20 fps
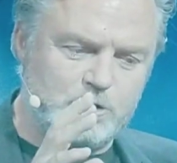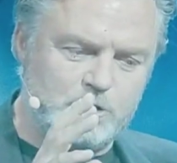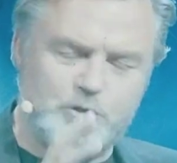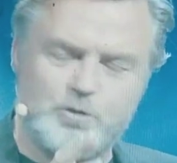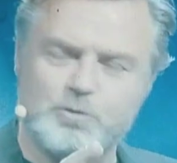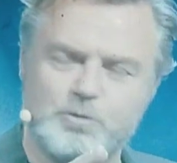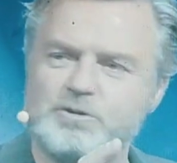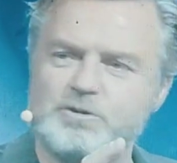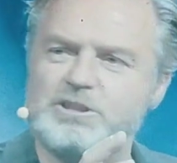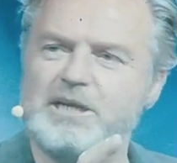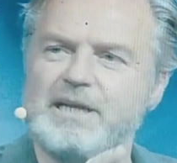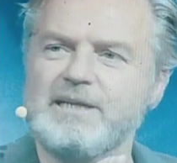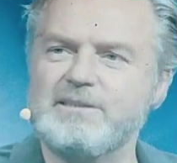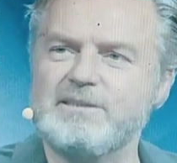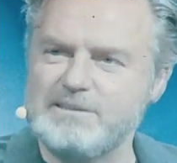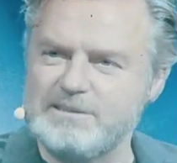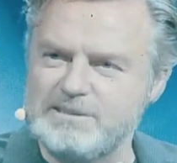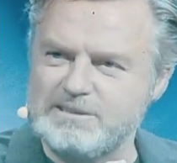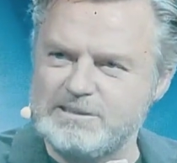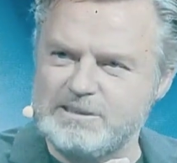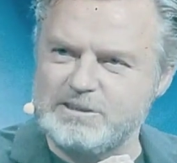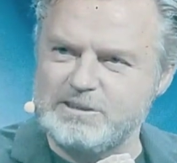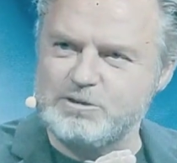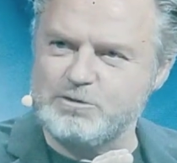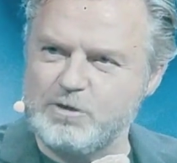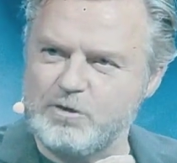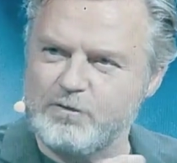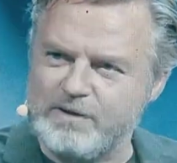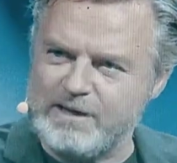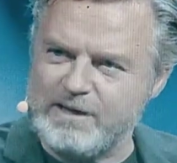do in changing this industry,
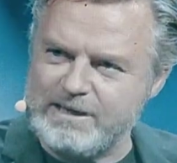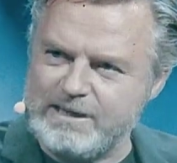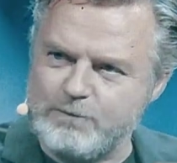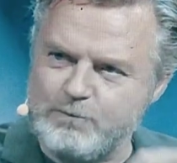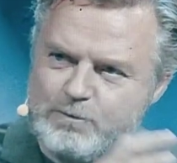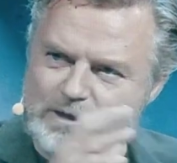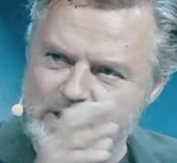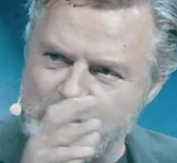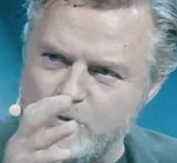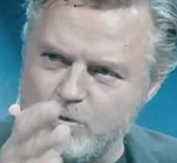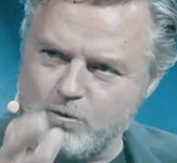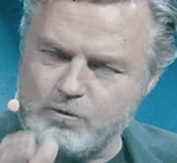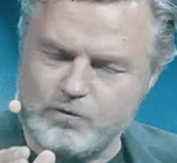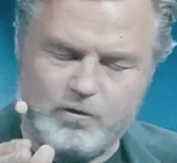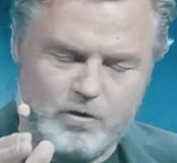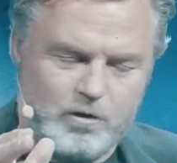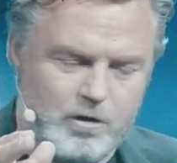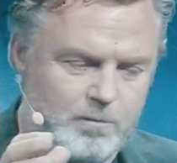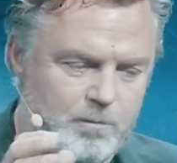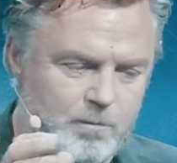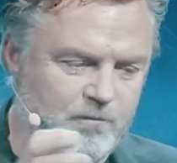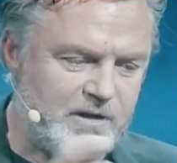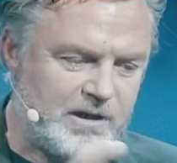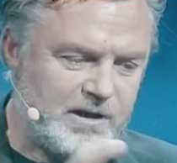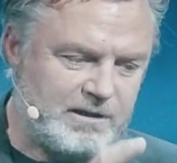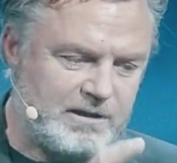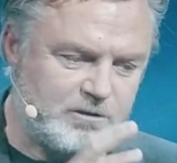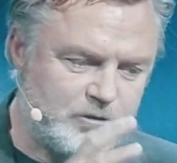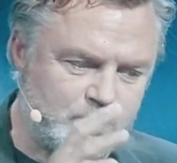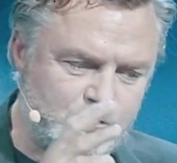of getting it really long term, of getting
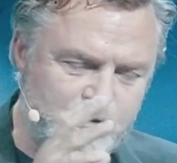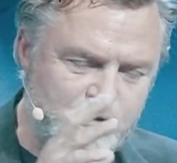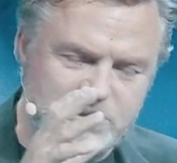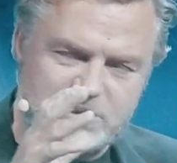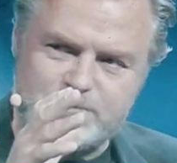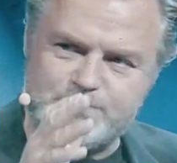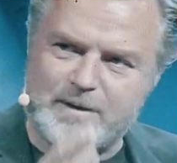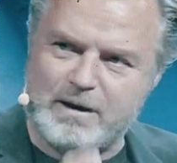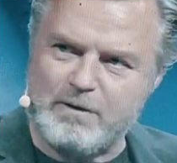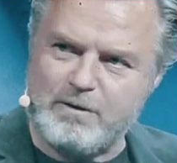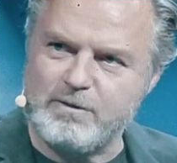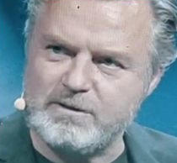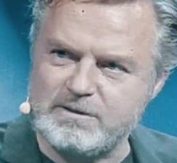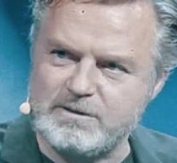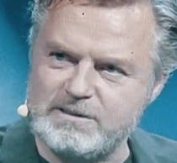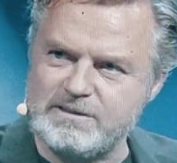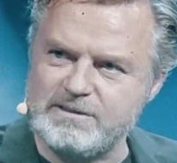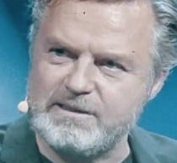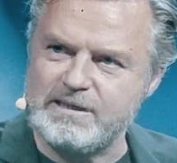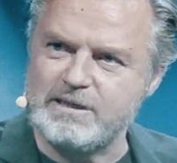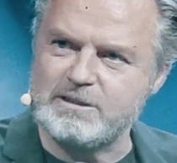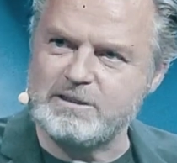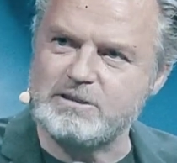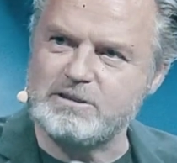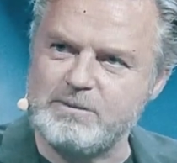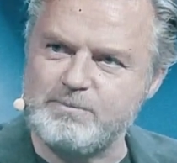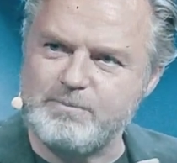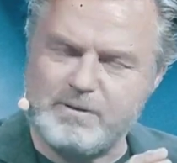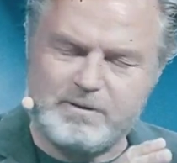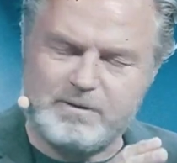the transparency there, so that
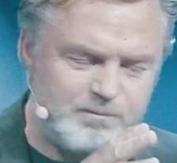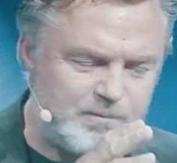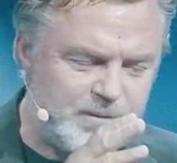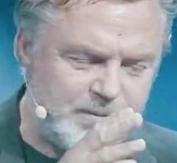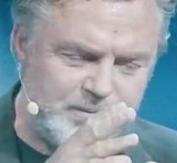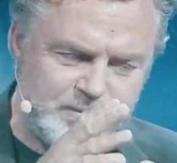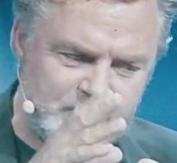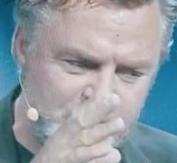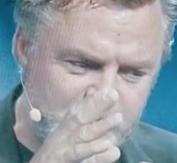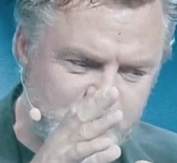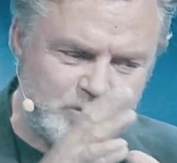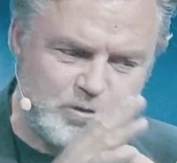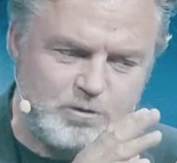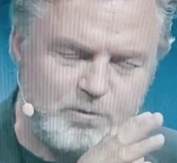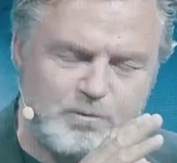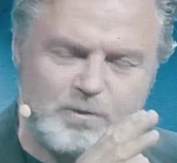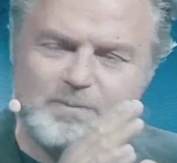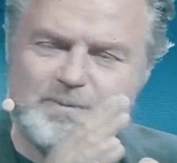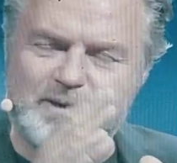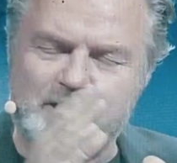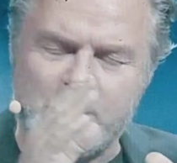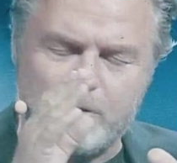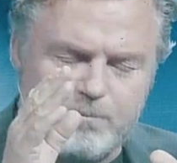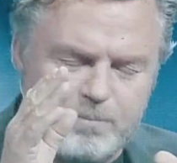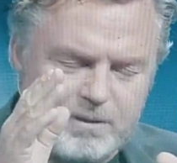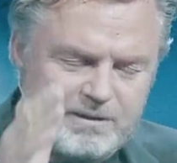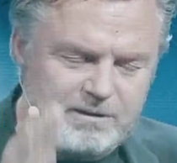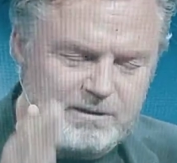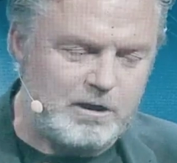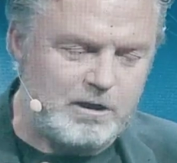it will be
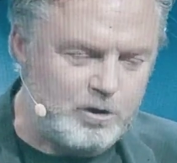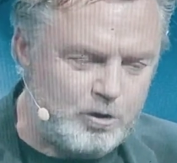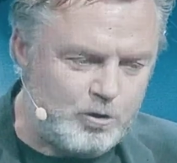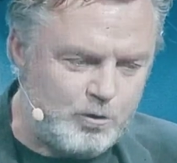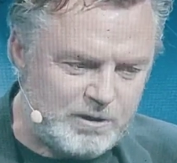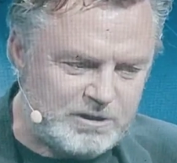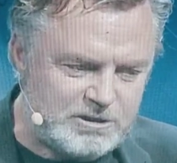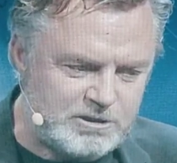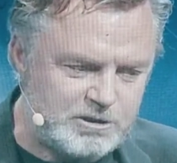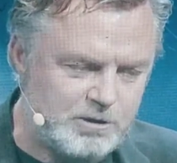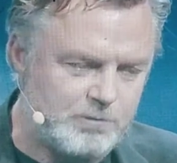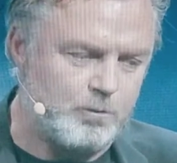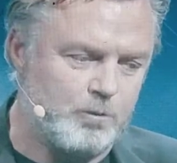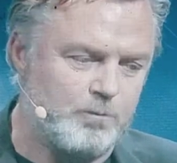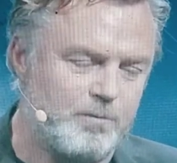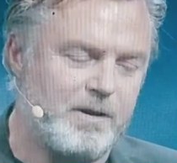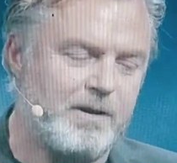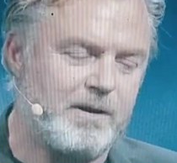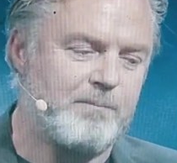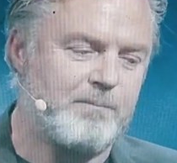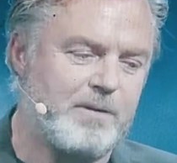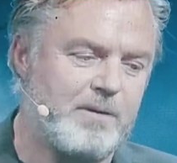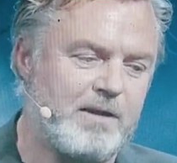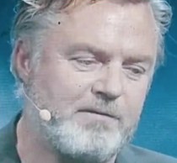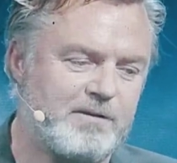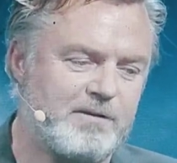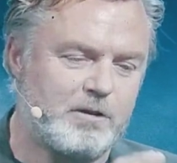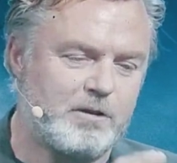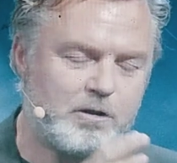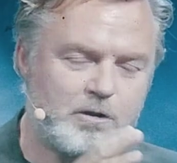completely unquestionable. By having
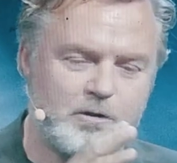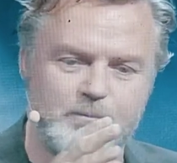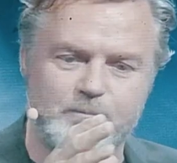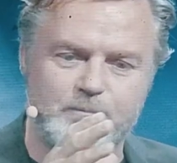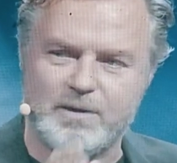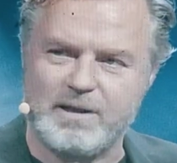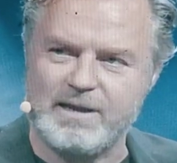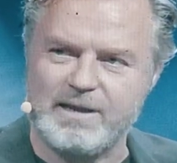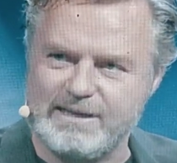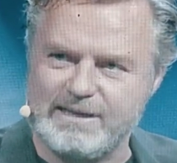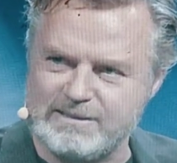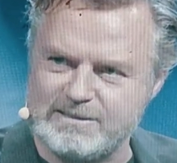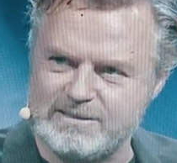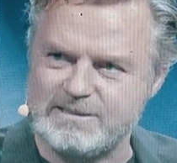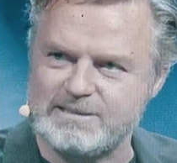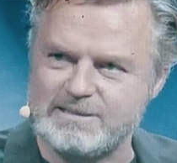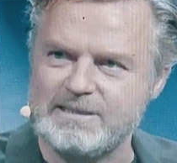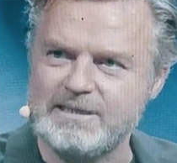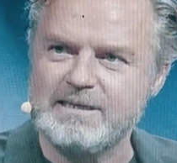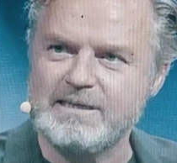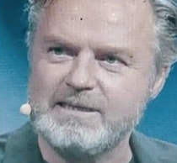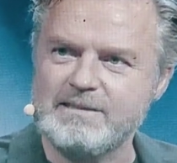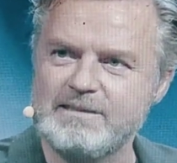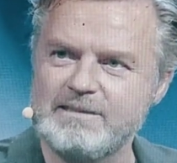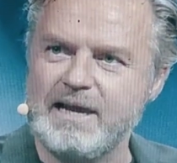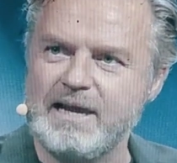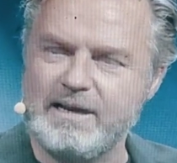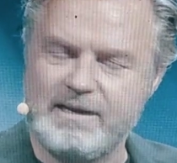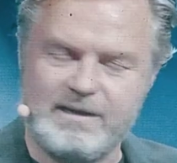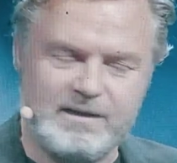the compliance
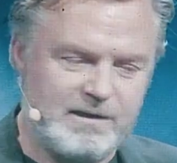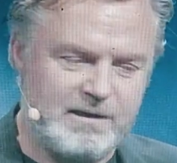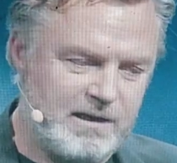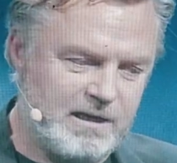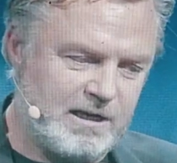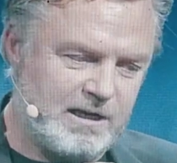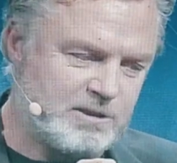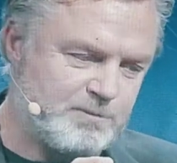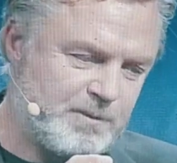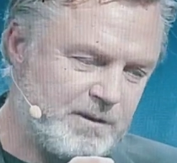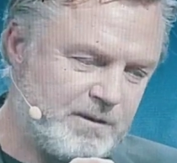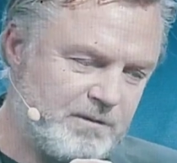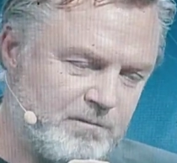that has been